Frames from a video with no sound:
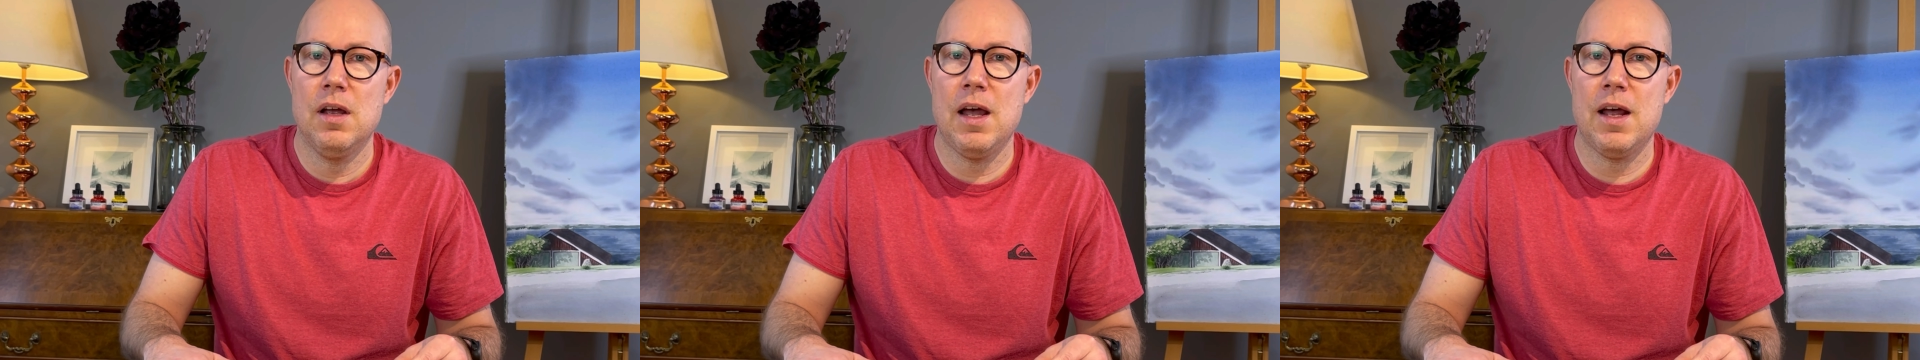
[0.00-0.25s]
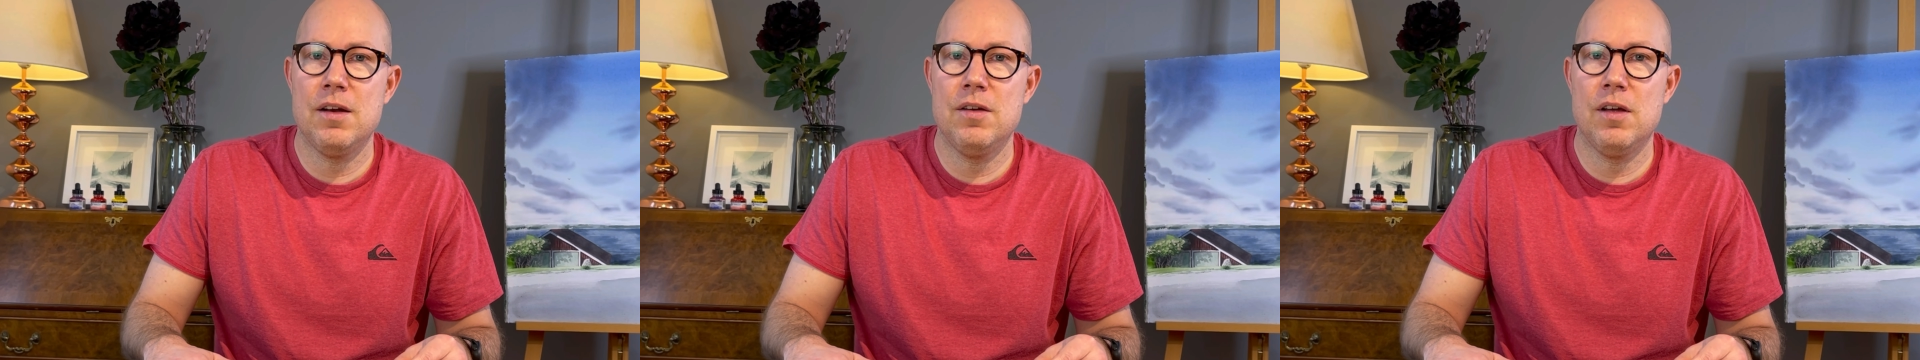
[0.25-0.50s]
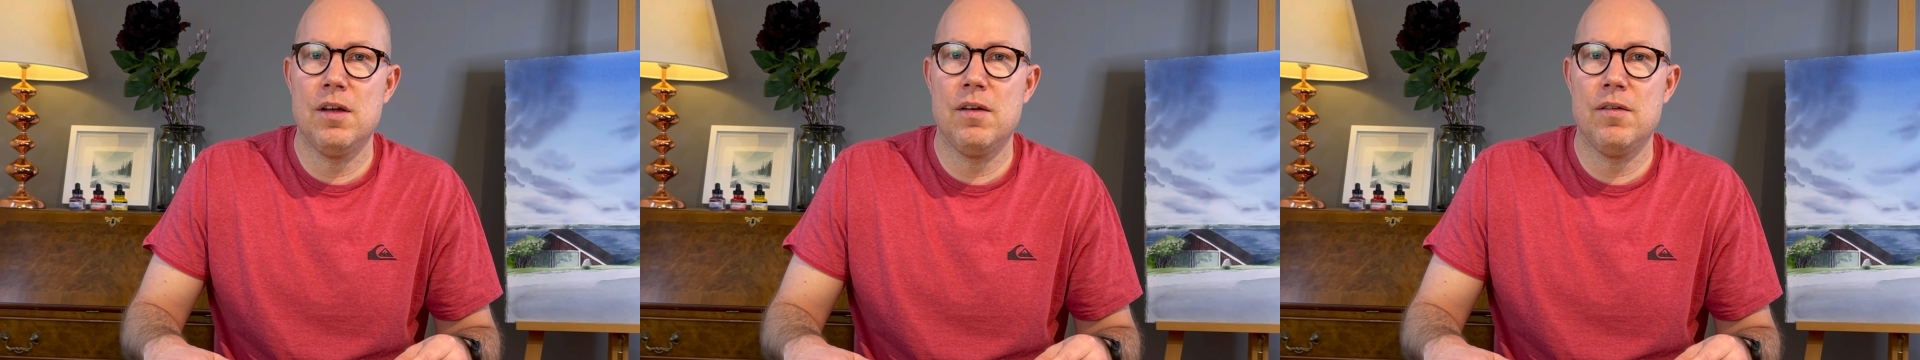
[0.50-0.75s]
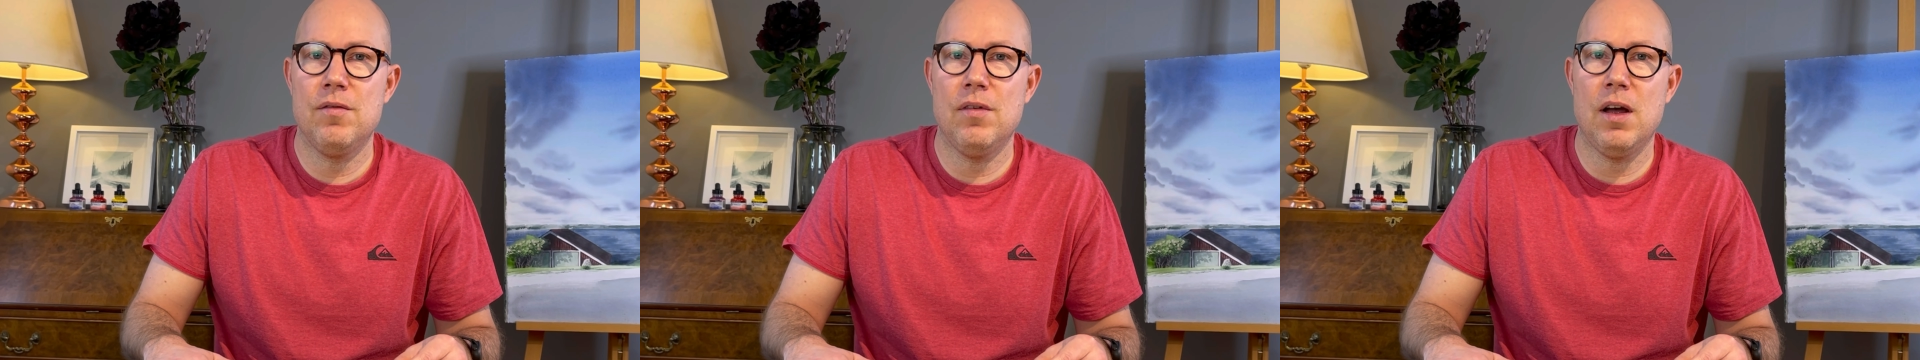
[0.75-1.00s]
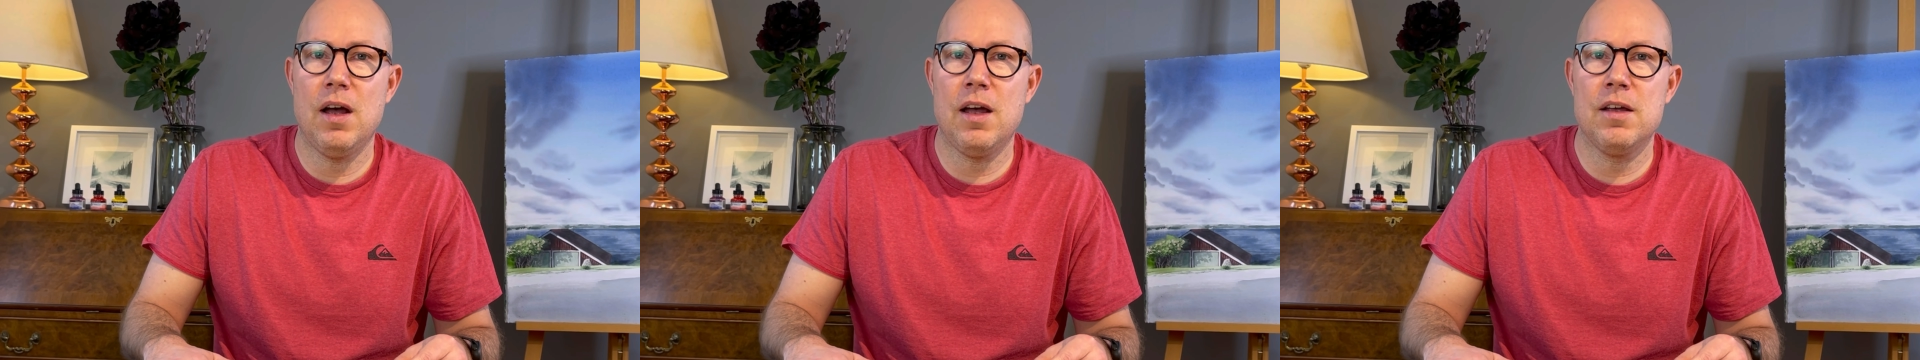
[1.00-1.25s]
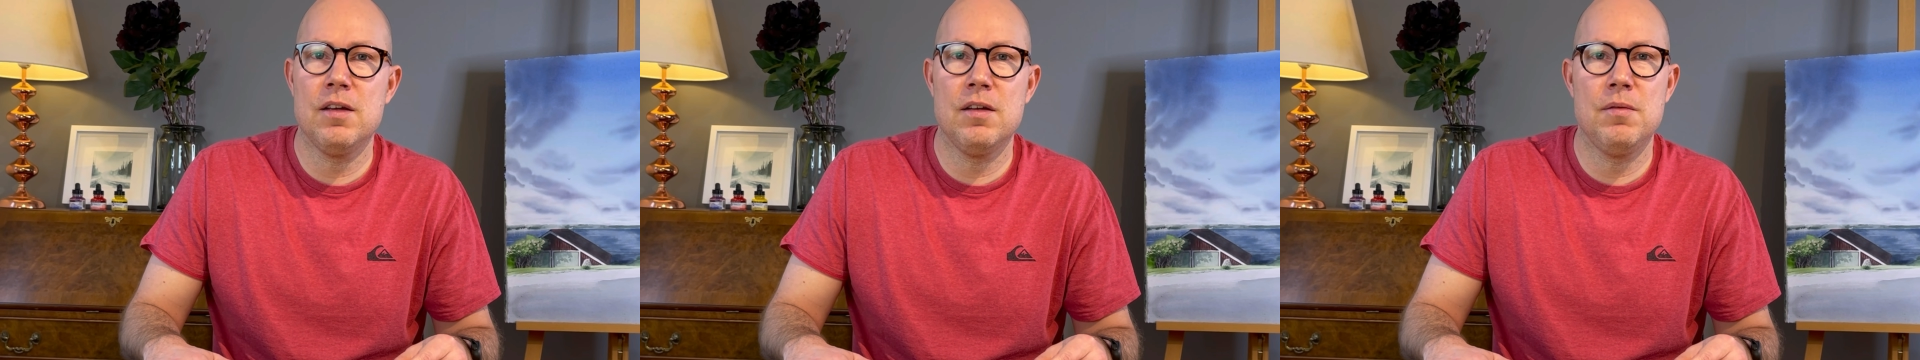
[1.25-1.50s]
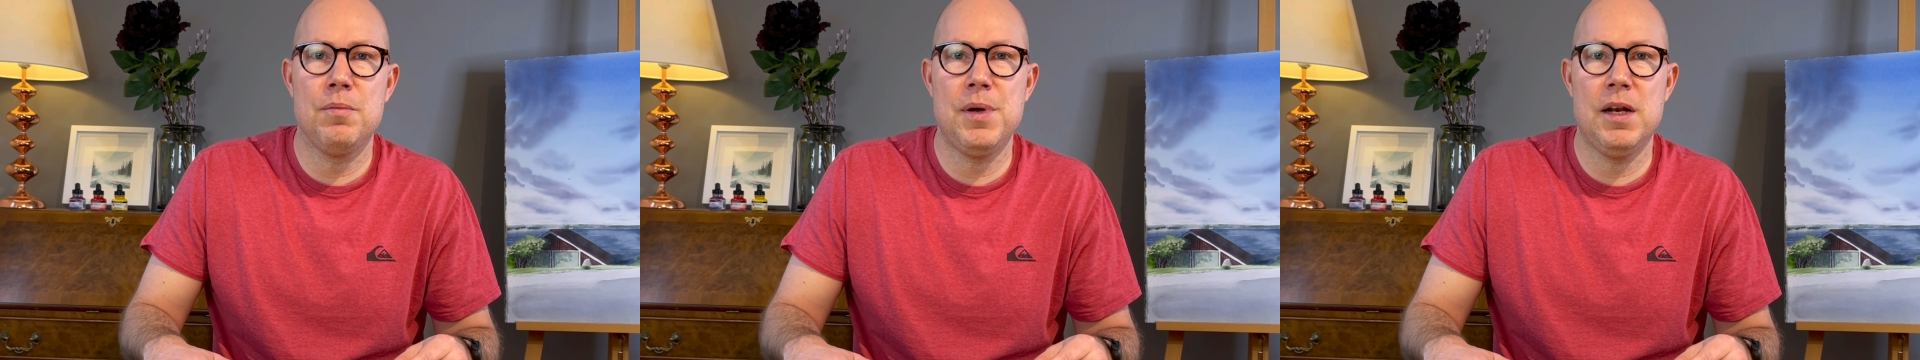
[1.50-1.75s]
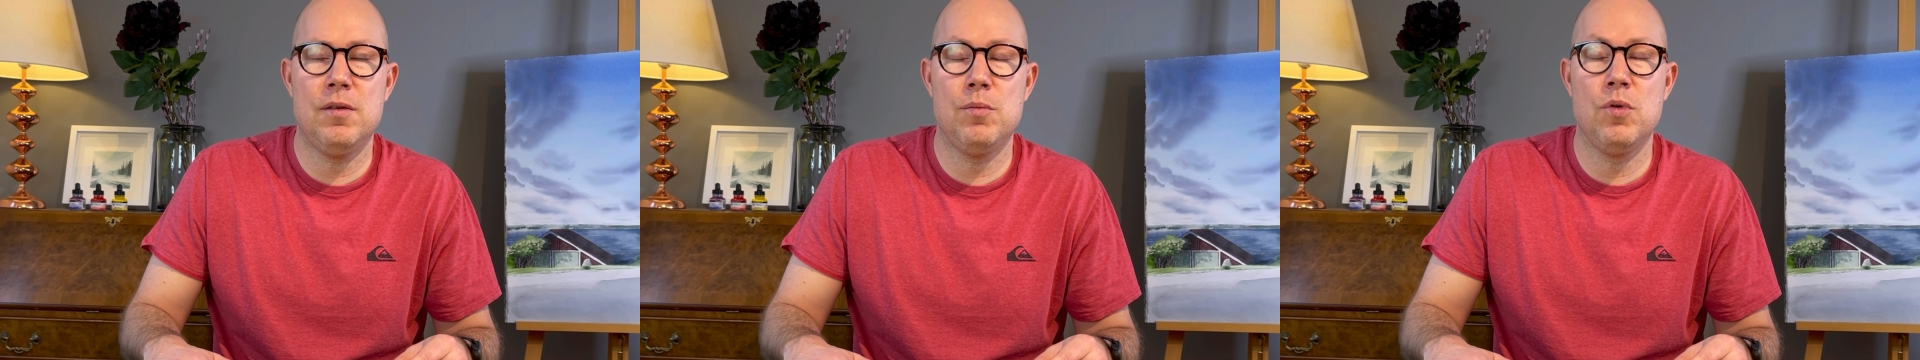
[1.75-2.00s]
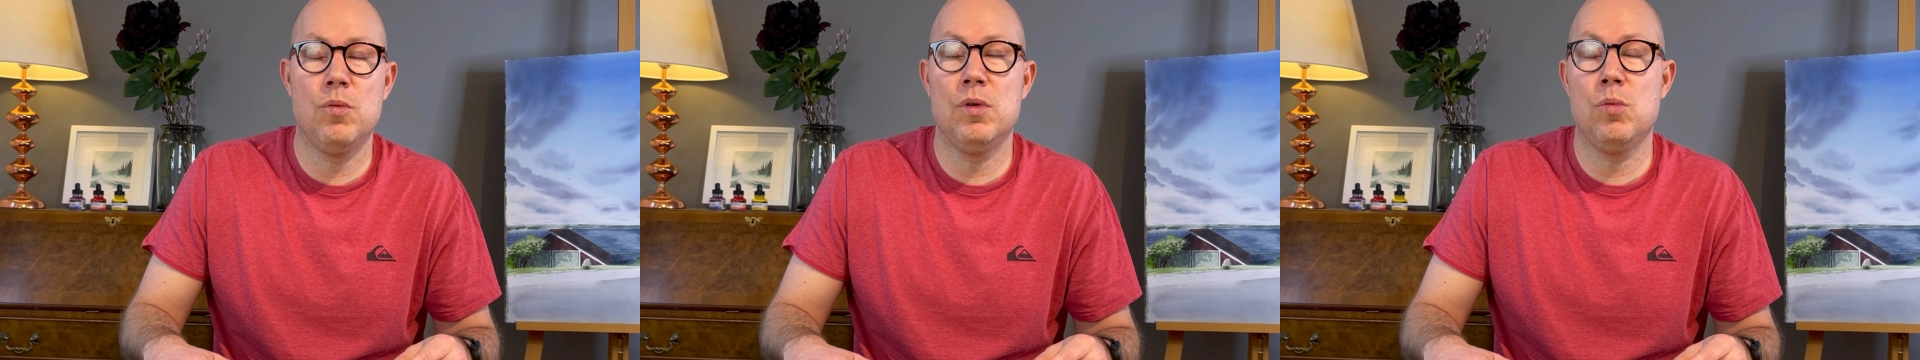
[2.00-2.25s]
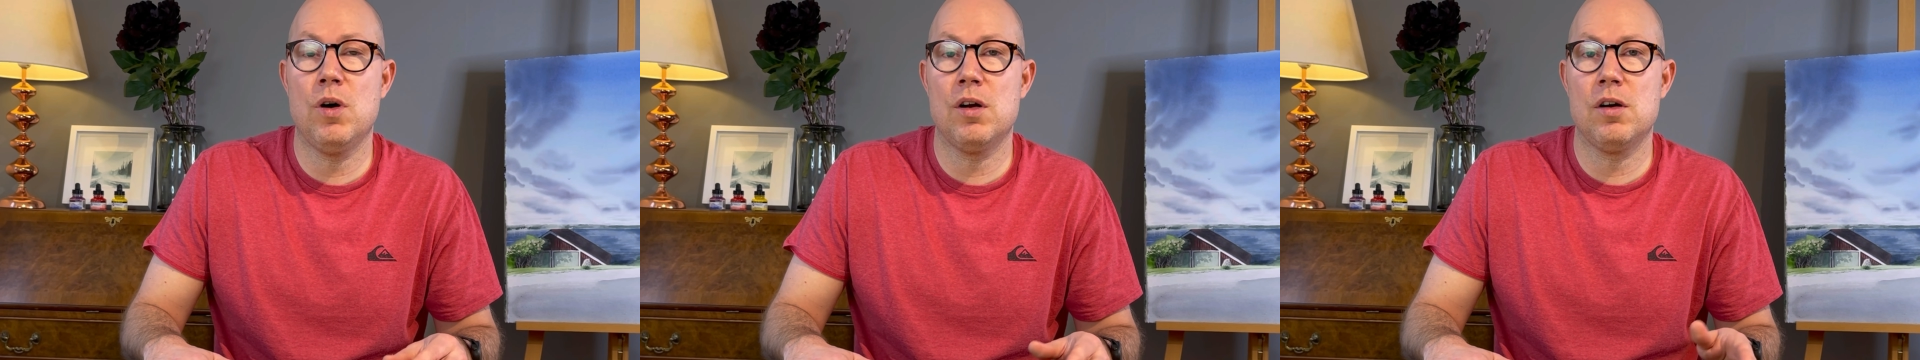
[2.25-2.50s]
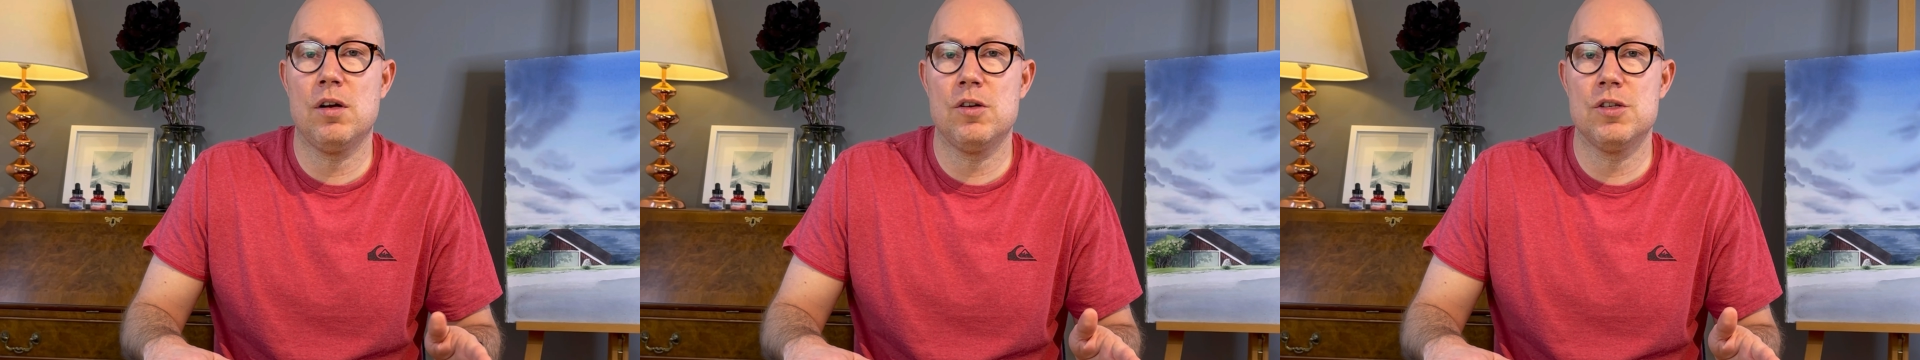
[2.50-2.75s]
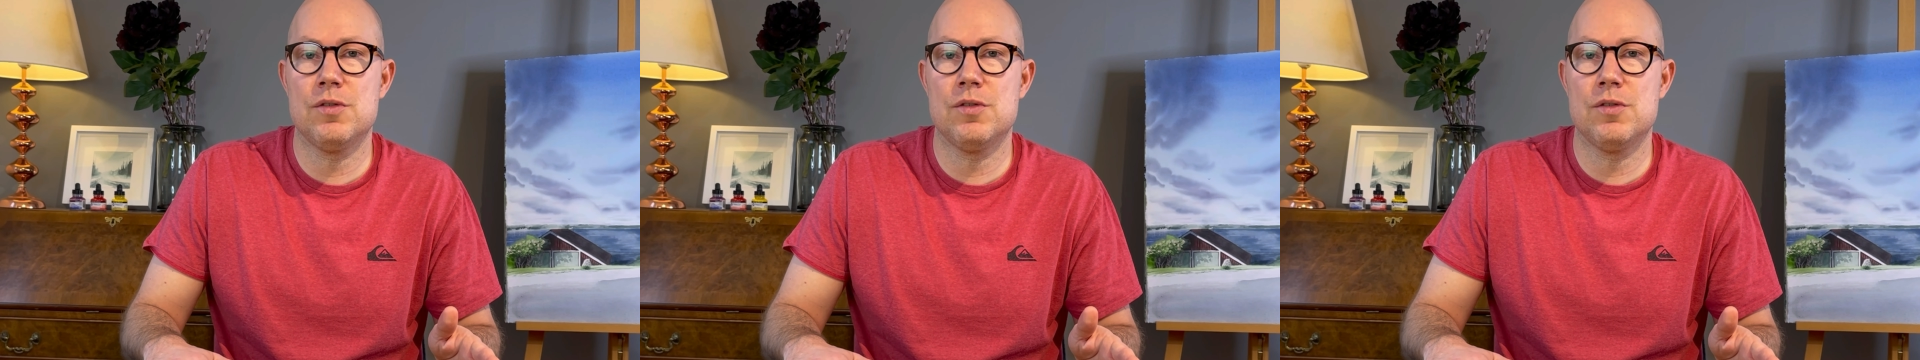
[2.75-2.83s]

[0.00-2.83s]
And I painted with watercolors